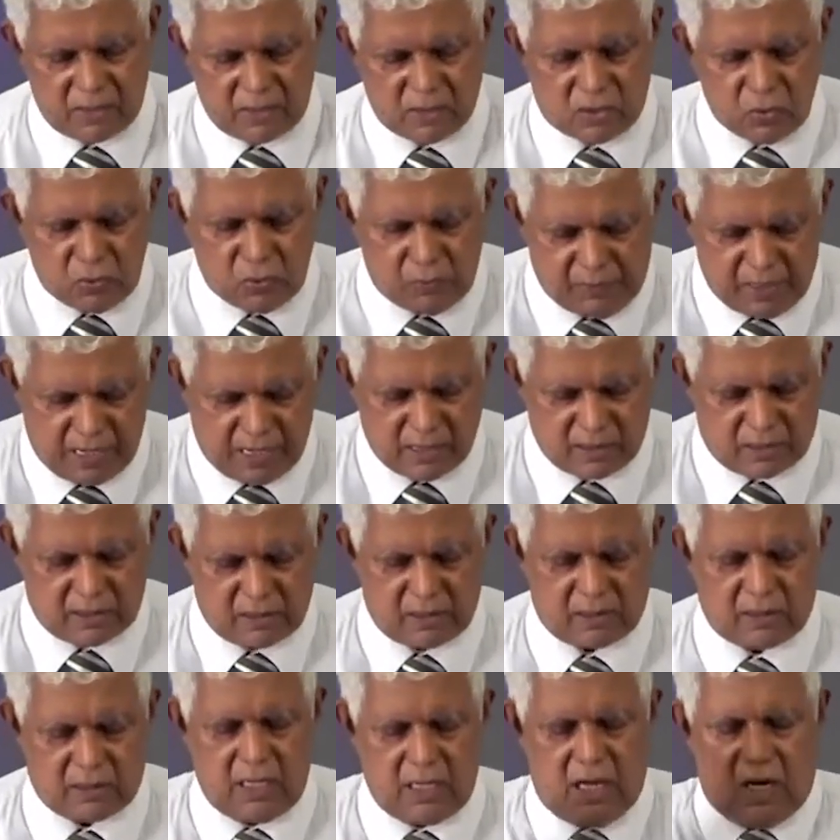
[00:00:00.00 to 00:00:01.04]
Two
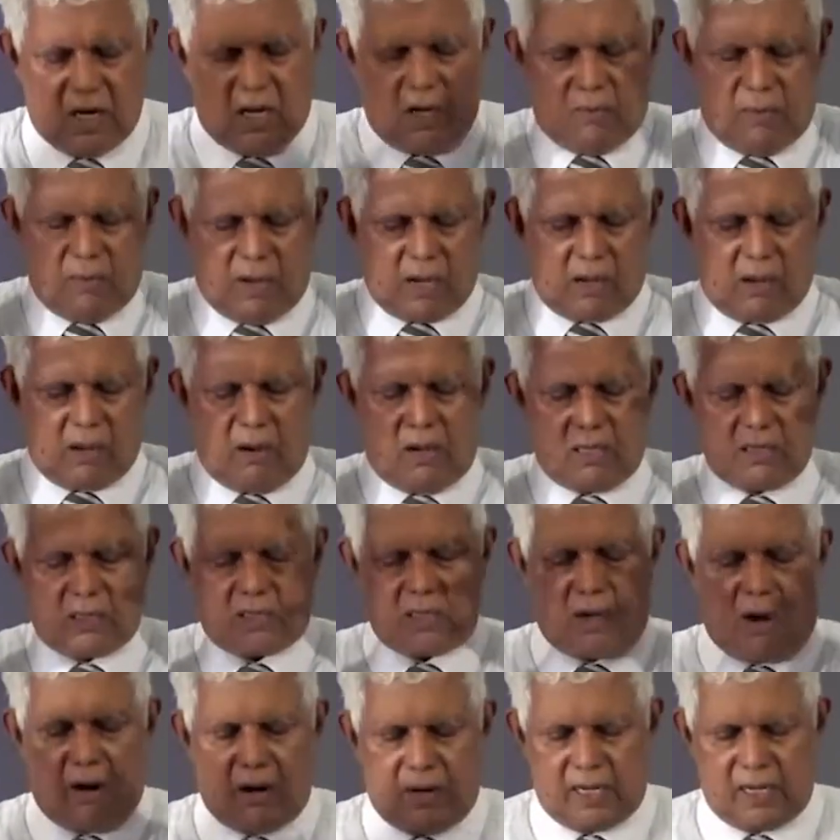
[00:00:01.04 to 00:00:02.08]
places where God's
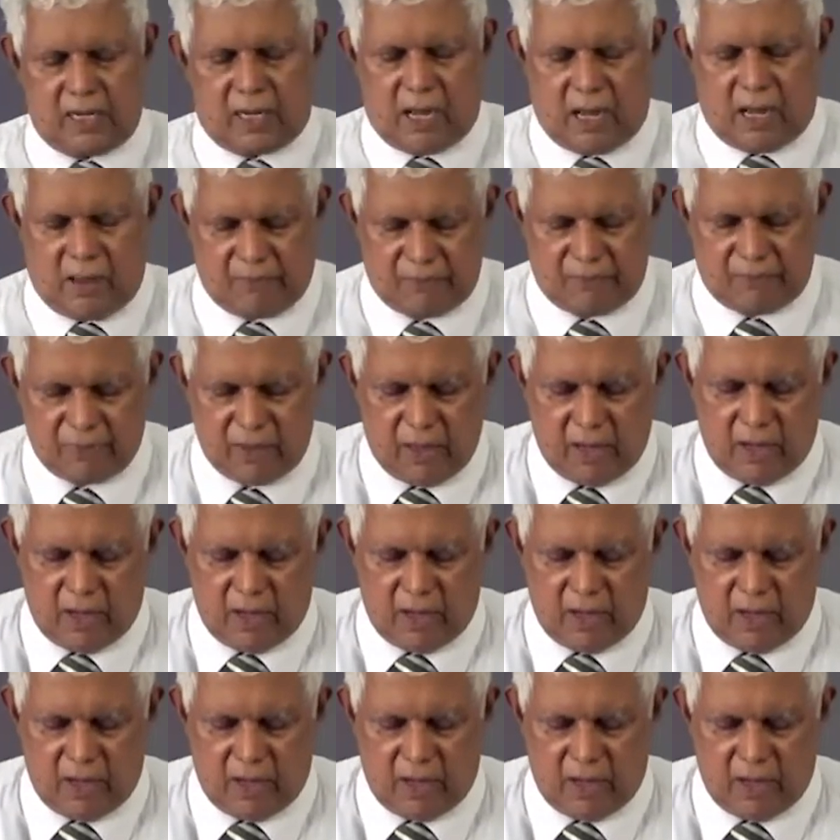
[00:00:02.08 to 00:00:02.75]
honor comes.